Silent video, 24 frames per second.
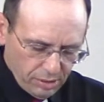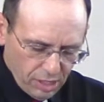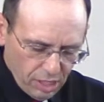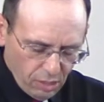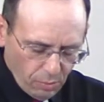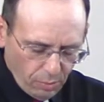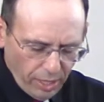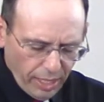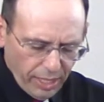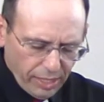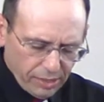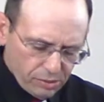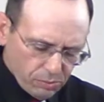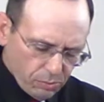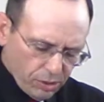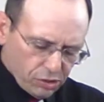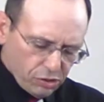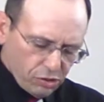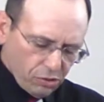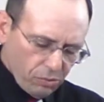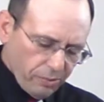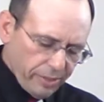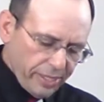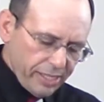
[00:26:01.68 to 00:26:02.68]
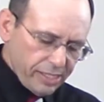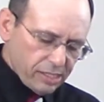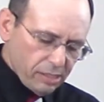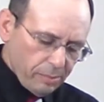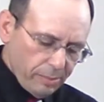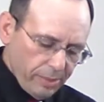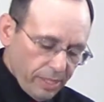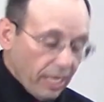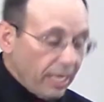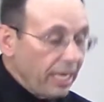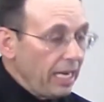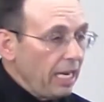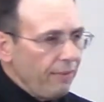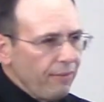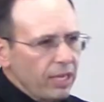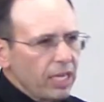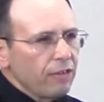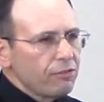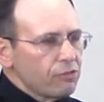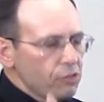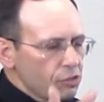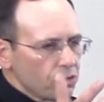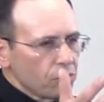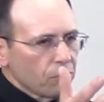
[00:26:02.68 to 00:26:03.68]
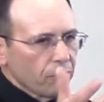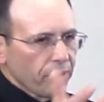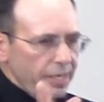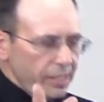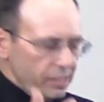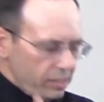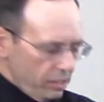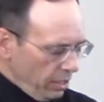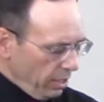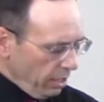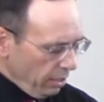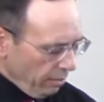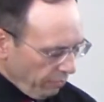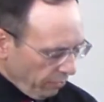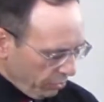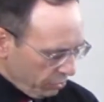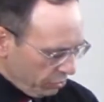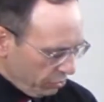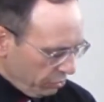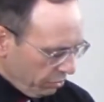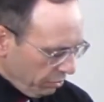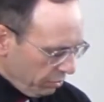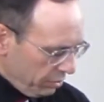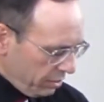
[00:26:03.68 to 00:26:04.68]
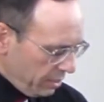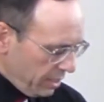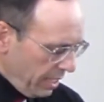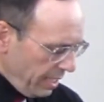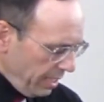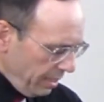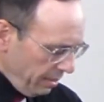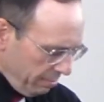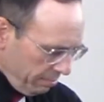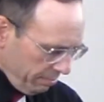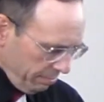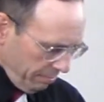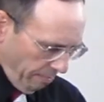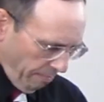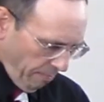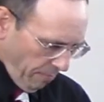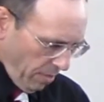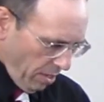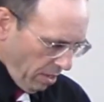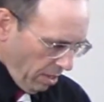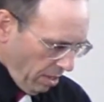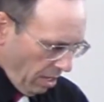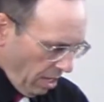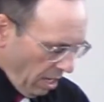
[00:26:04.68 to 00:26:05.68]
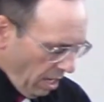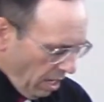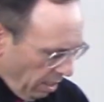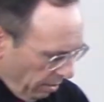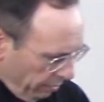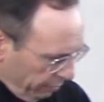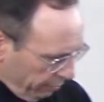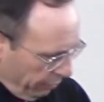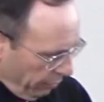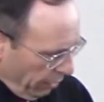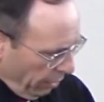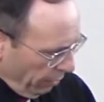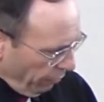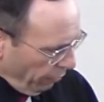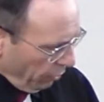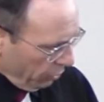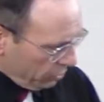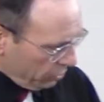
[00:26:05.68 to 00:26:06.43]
Now, what's the reason behind it? He even gives us a reason here, verse 13 of 1